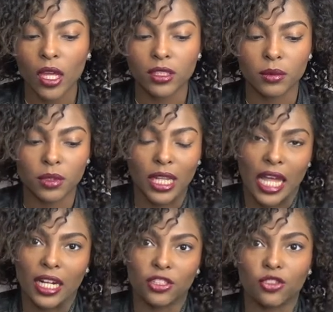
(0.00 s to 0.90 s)
something
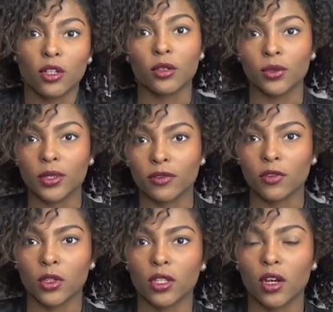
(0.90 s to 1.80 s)
that I struggled with
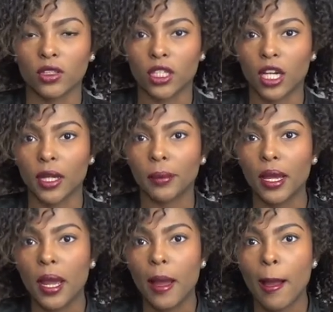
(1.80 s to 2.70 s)
for a long time.
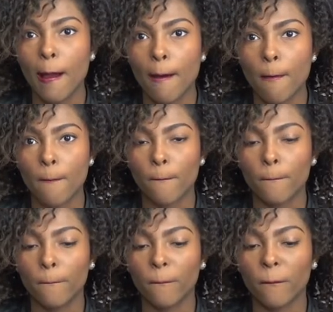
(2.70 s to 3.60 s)
Um,
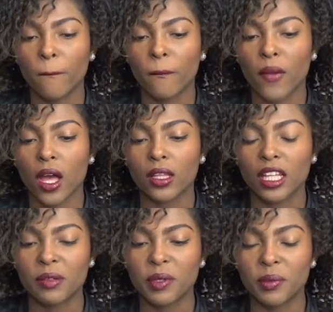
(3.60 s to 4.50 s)
a
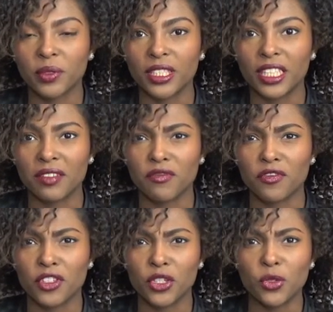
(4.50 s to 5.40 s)
lot of people didn't
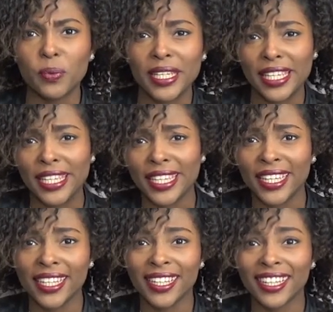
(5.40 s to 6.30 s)
view me
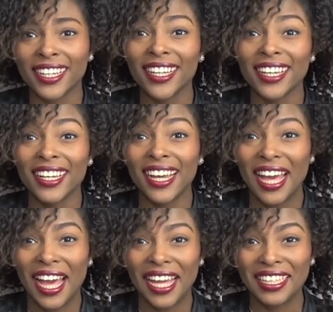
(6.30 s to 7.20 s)

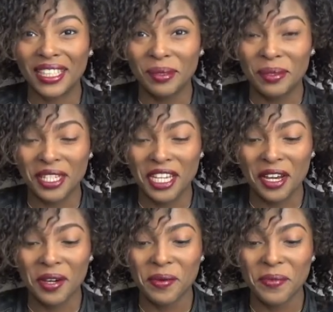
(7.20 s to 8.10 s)
to be
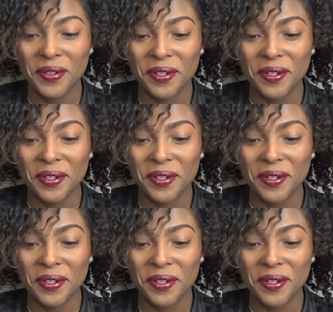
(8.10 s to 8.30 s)
um,